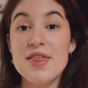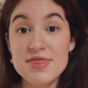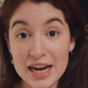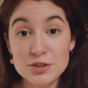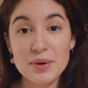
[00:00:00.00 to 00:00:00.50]

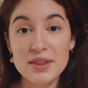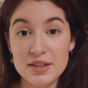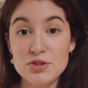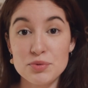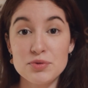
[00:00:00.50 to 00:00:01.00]
that's why
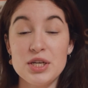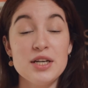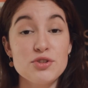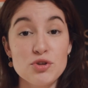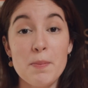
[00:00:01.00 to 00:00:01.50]
this routine
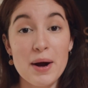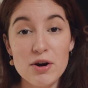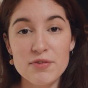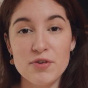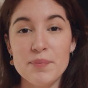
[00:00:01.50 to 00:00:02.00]
is so
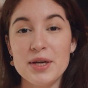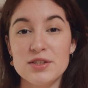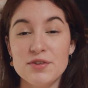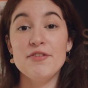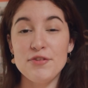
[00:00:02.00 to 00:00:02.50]
powerful, because
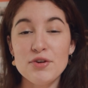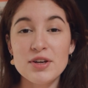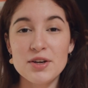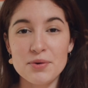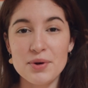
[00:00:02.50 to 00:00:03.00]
if you
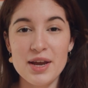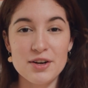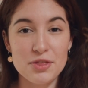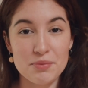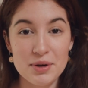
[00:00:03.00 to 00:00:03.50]
can create a
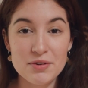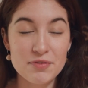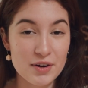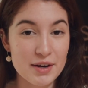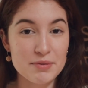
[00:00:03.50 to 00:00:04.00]
3 to
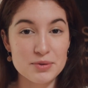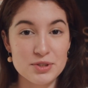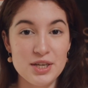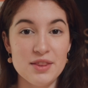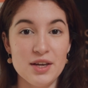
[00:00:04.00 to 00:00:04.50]
5
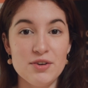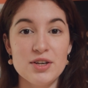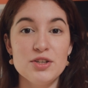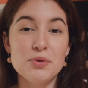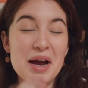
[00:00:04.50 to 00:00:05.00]
routine that you
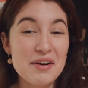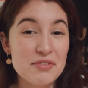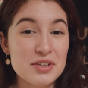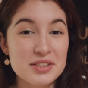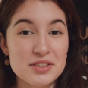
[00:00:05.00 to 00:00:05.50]
can do
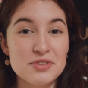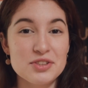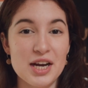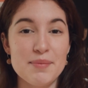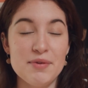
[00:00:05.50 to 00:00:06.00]
every single
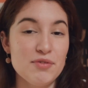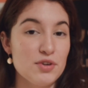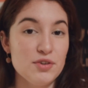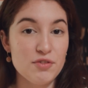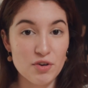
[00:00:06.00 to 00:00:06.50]
time before
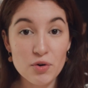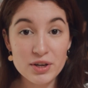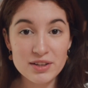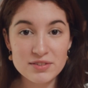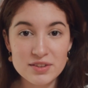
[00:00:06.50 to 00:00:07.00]
you
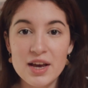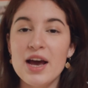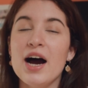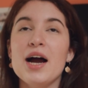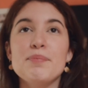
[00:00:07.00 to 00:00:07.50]
focus,
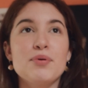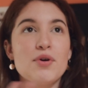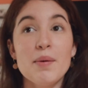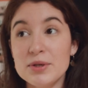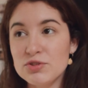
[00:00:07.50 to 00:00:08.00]
I
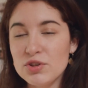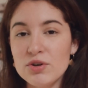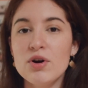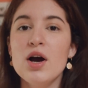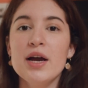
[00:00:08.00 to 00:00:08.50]
promise
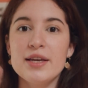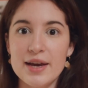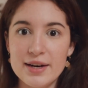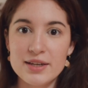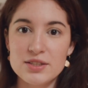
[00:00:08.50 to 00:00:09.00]
you
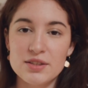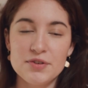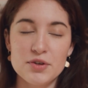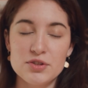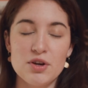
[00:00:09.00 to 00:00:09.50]
getting into the
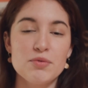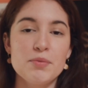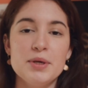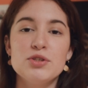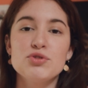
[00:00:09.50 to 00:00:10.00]
focus zone will
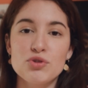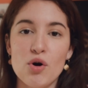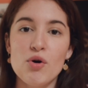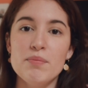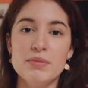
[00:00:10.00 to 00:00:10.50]
be
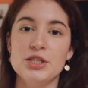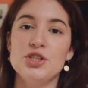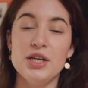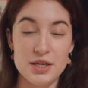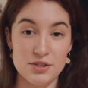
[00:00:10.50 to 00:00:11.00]
so much
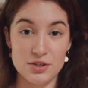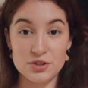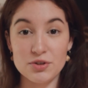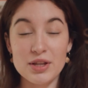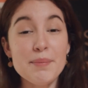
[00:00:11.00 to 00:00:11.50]
easier.
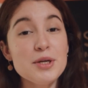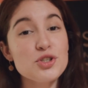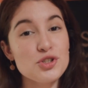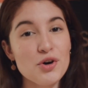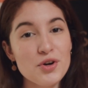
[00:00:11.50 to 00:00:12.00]
So let me
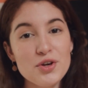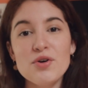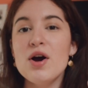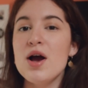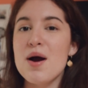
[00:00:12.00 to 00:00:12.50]
show
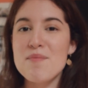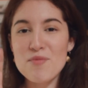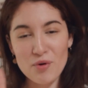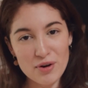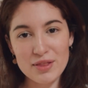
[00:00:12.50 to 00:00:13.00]
you
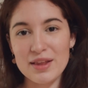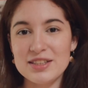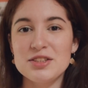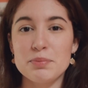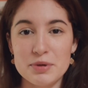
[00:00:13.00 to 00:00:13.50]
more or less
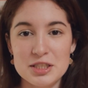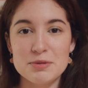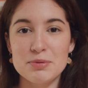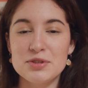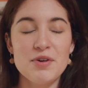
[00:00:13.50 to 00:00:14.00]
the
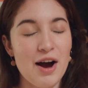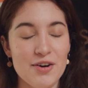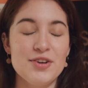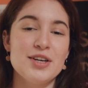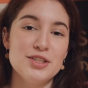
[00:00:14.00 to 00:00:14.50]
principles of how
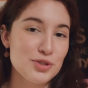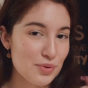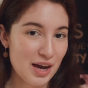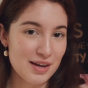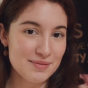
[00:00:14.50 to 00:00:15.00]
you can do
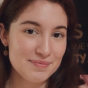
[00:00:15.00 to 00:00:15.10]
that.